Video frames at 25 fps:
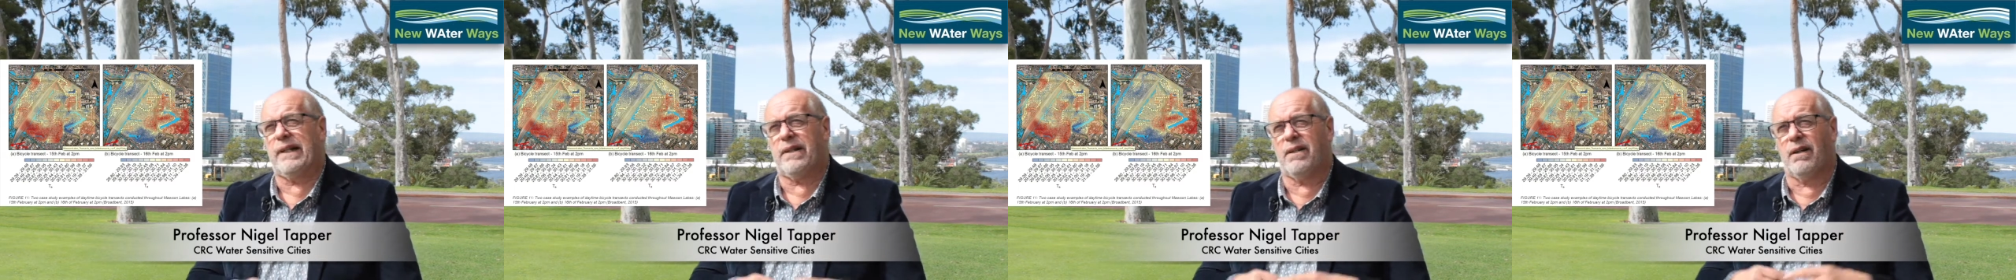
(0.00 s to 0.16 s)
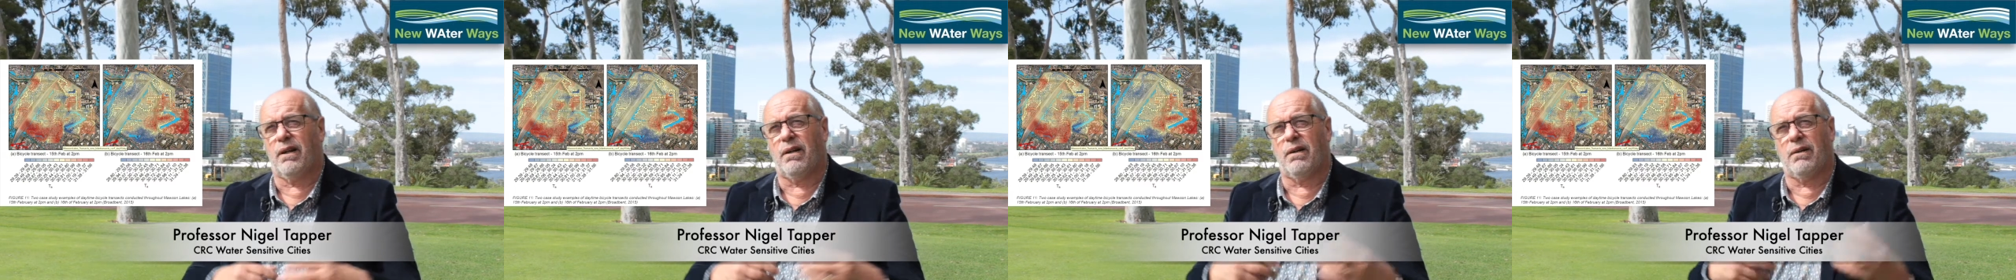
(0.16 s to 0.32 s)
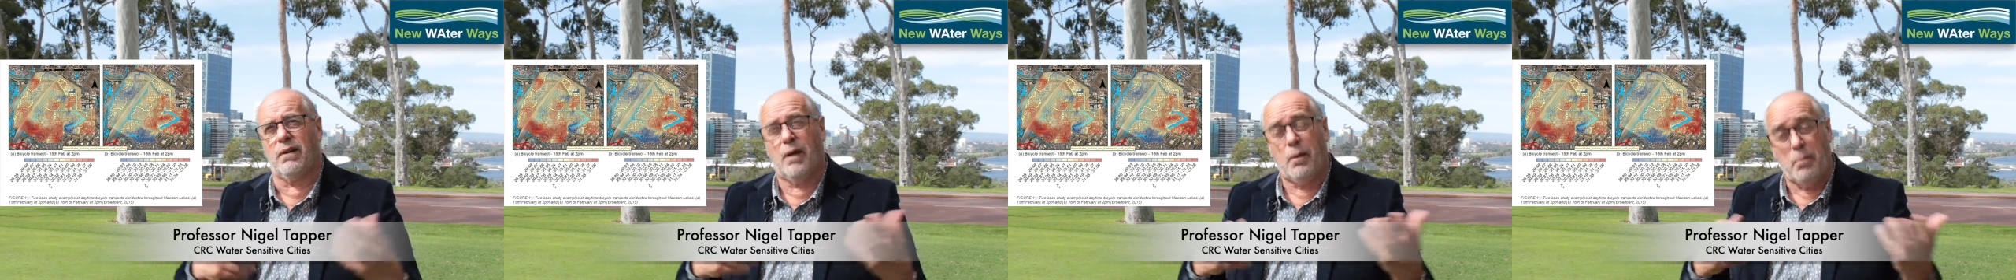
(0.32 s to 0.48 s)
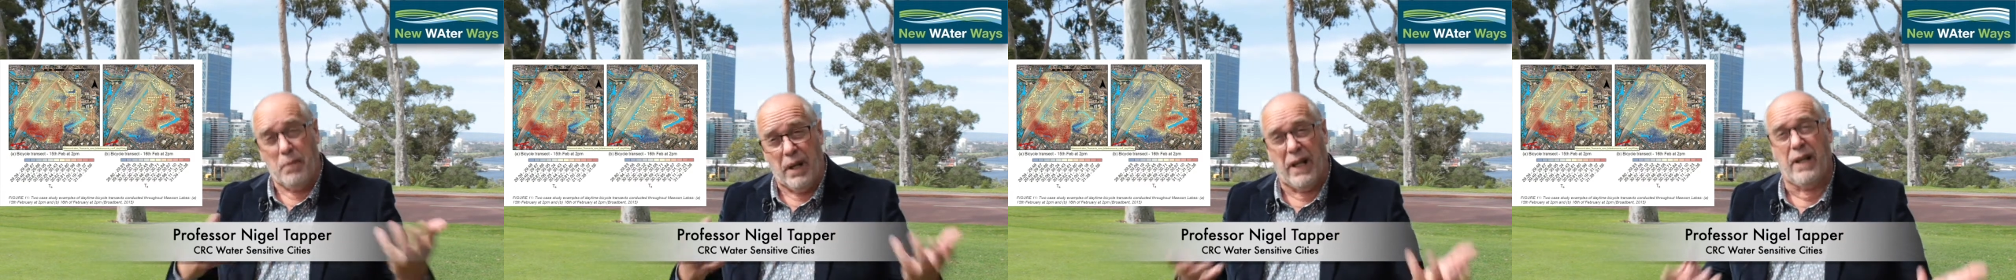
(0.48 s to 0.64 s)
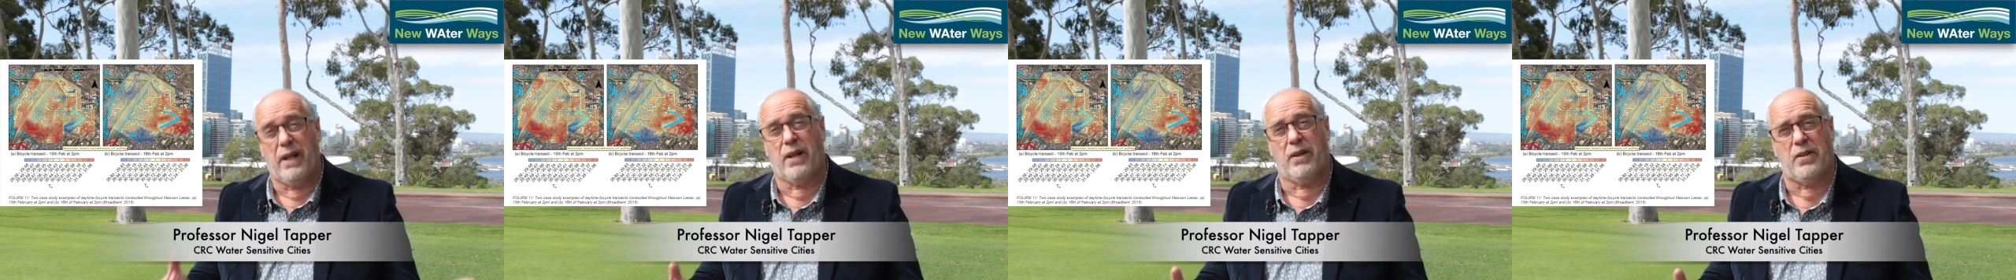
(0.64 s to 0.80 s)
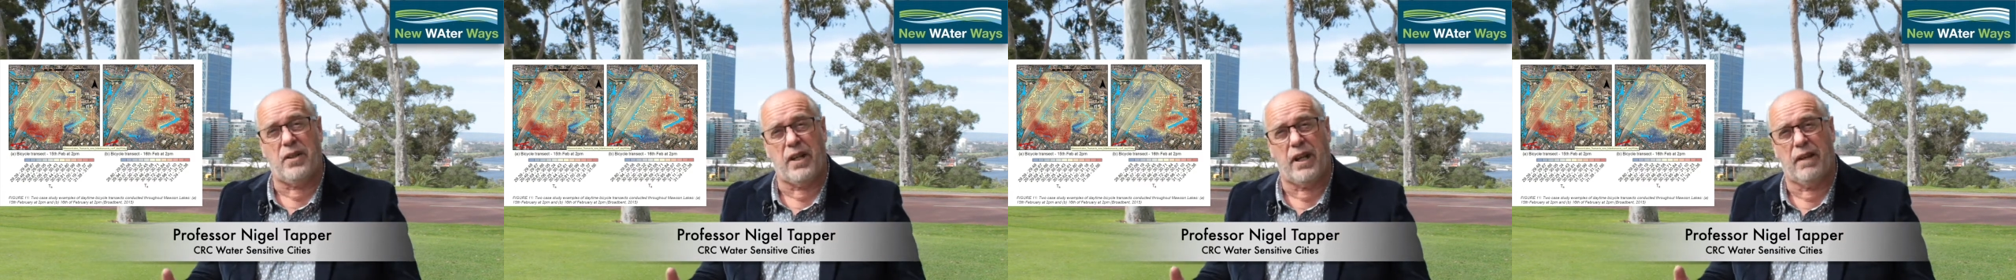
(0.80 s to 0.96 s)
to
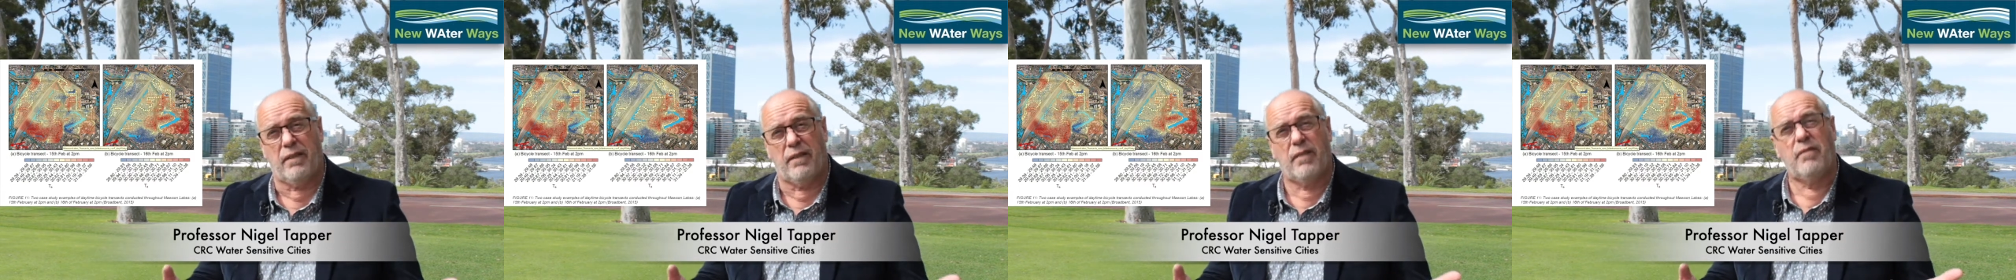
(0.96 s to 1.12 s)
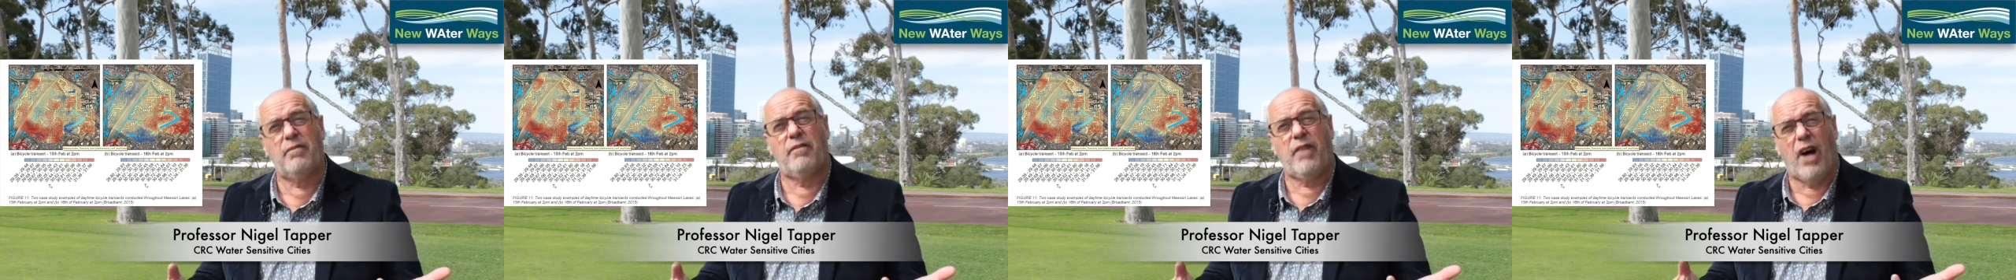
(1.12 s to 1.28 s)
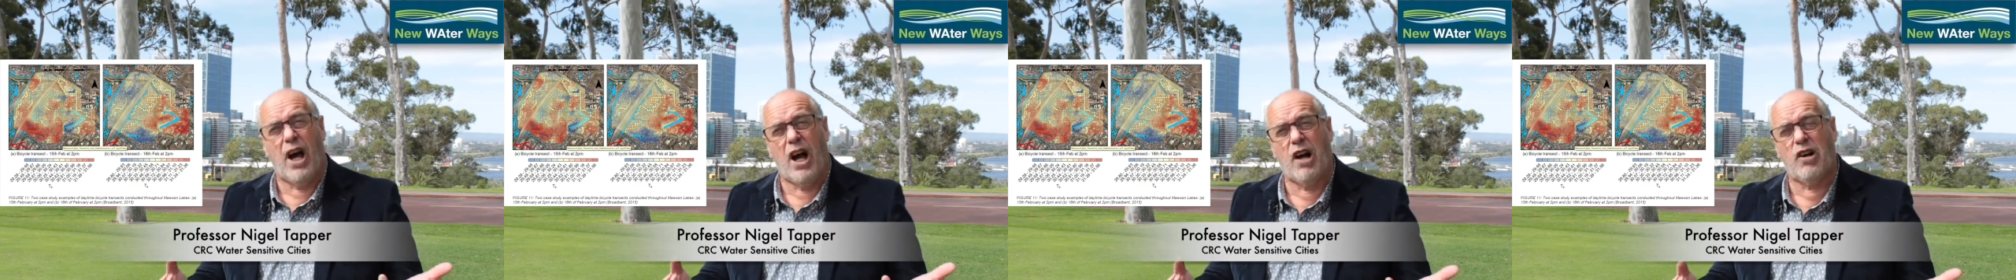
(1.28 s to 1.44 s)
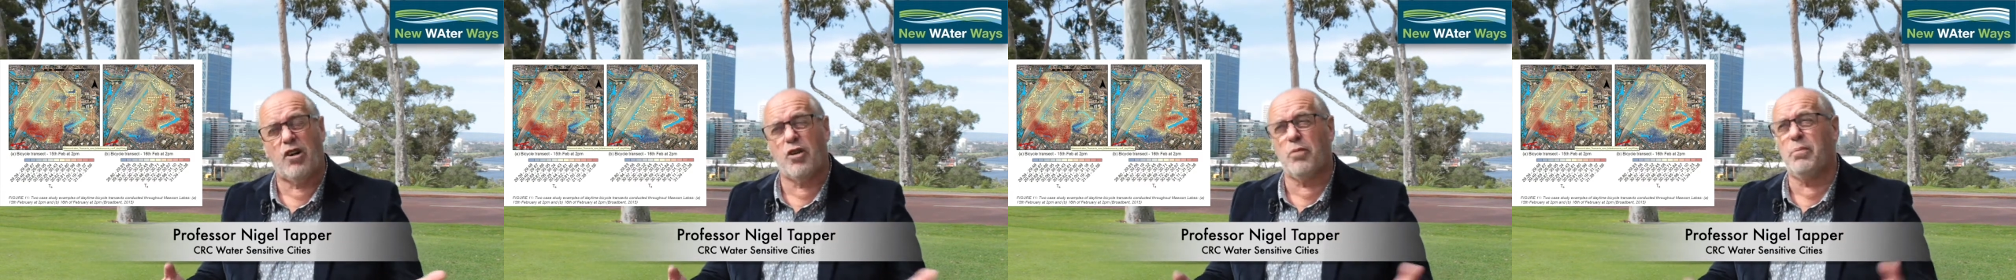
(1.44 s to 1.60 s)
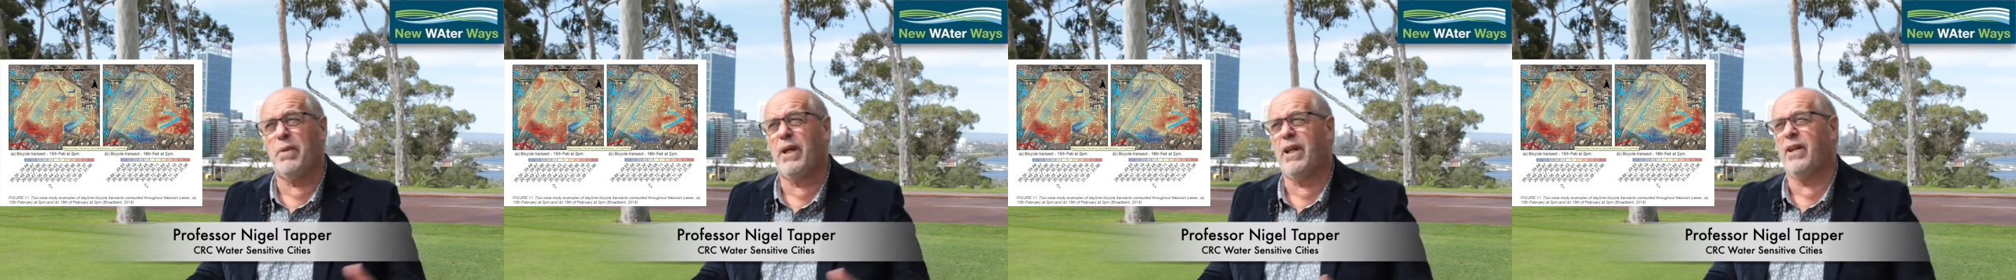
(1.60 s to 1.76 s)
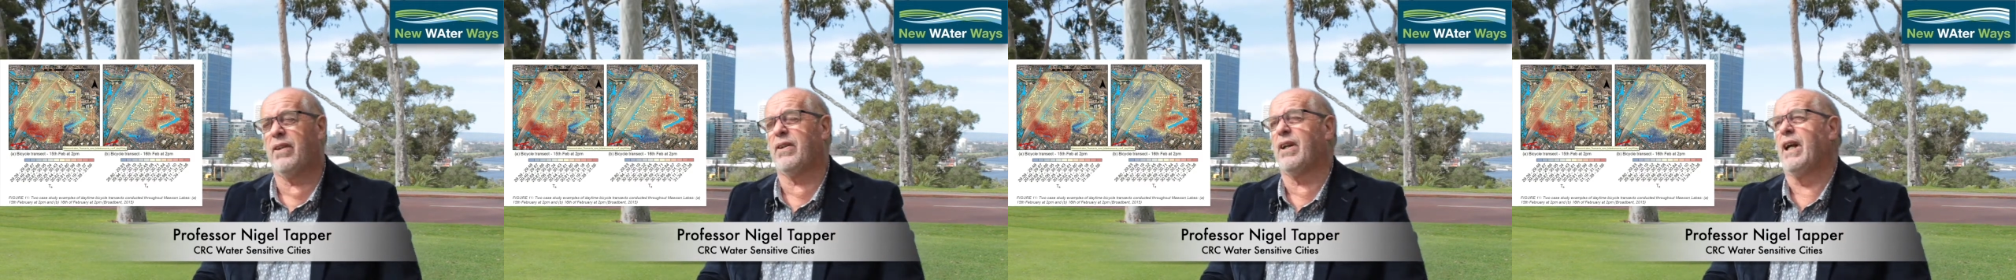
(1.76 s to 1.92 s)
amenity of
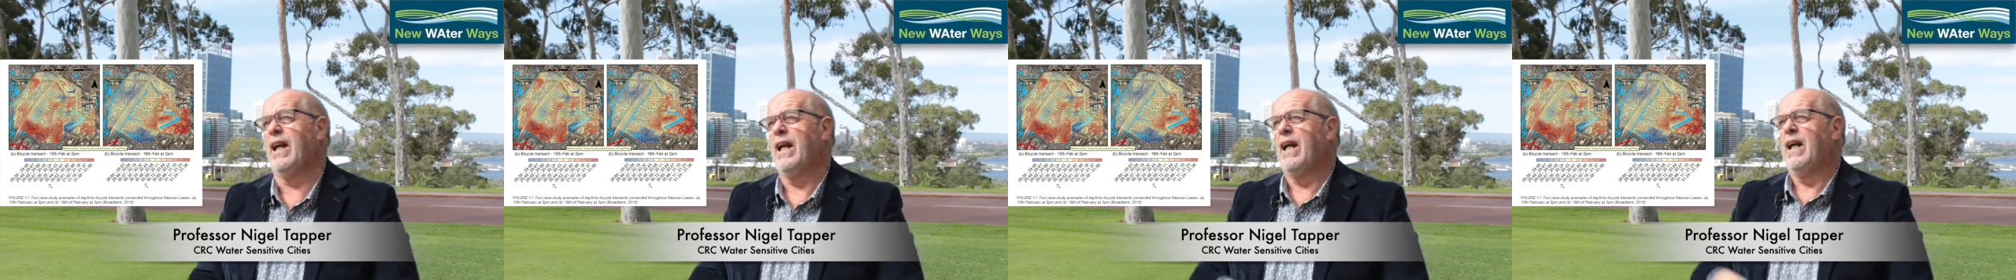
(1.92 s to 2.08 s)
environment.